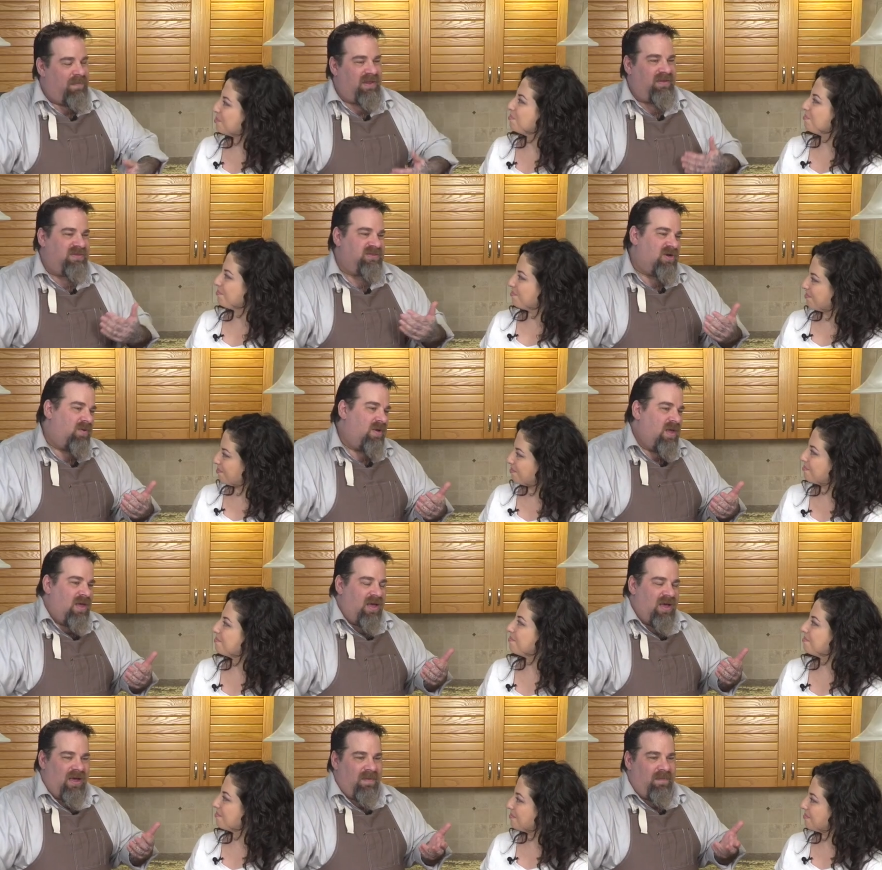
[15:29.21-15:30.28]
Speaker 1: building. So,
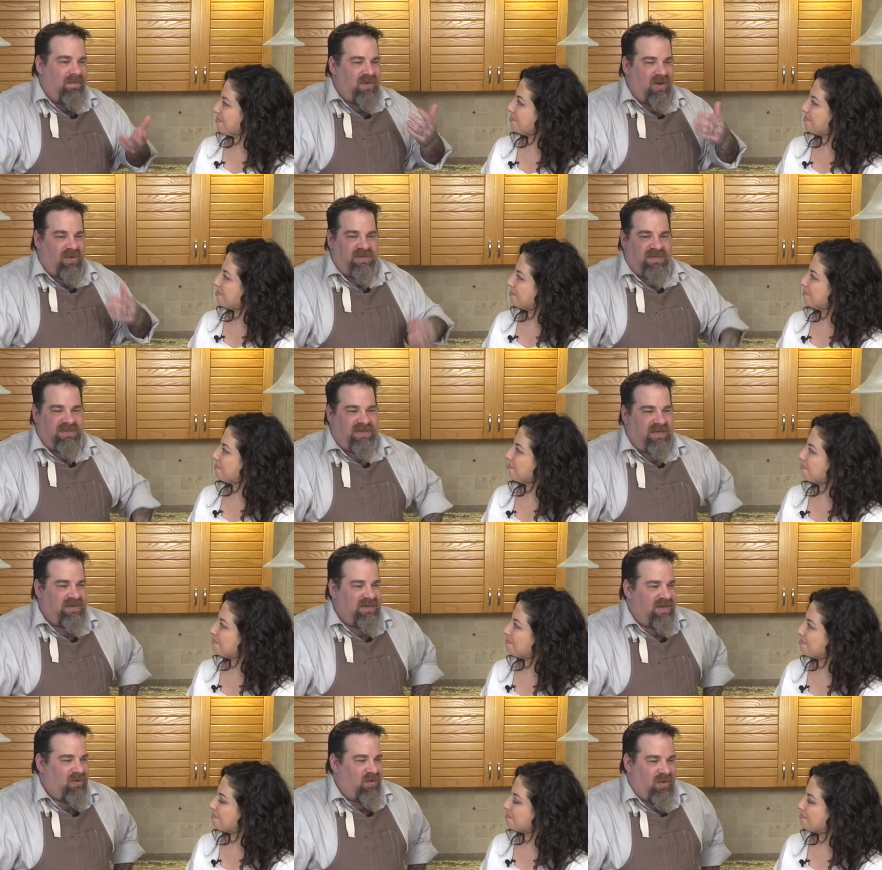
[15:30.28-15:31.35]
um, you know, Dizzy and
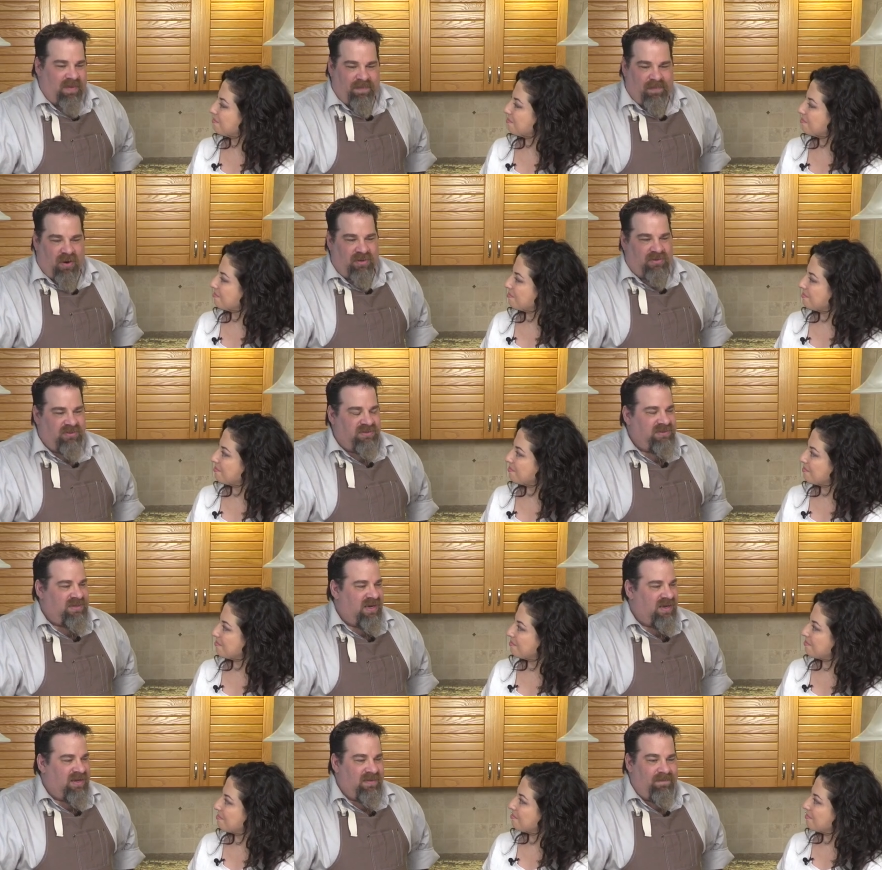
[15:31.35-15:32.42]
Dean, who are my partners,
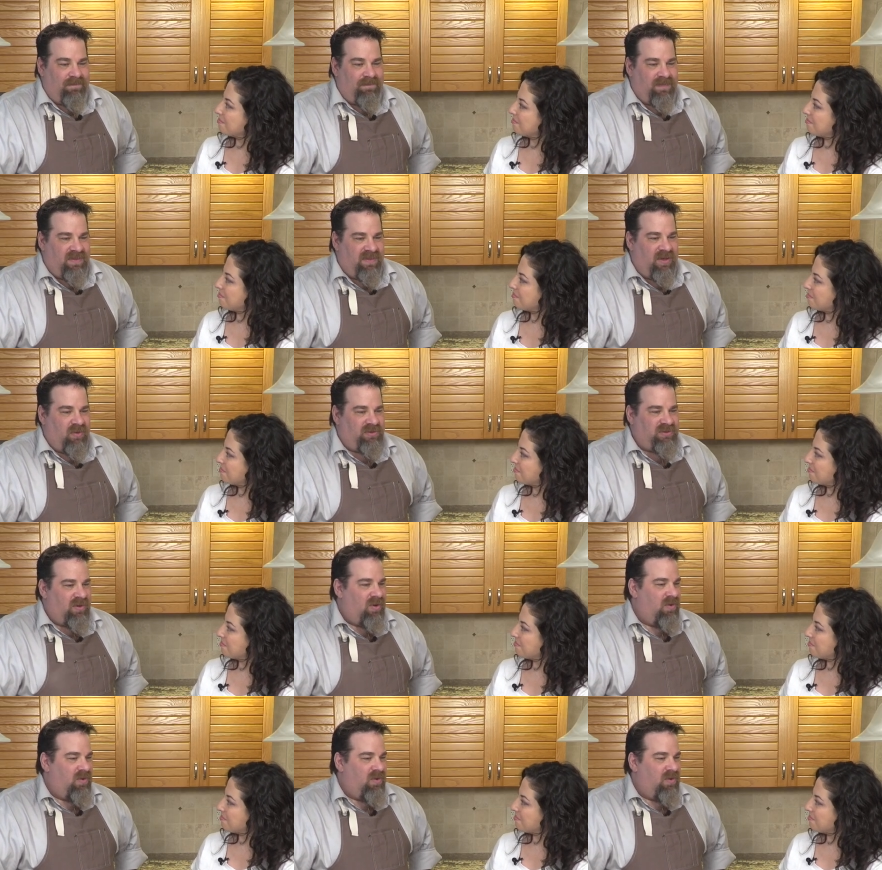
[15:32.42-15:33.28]
um, they also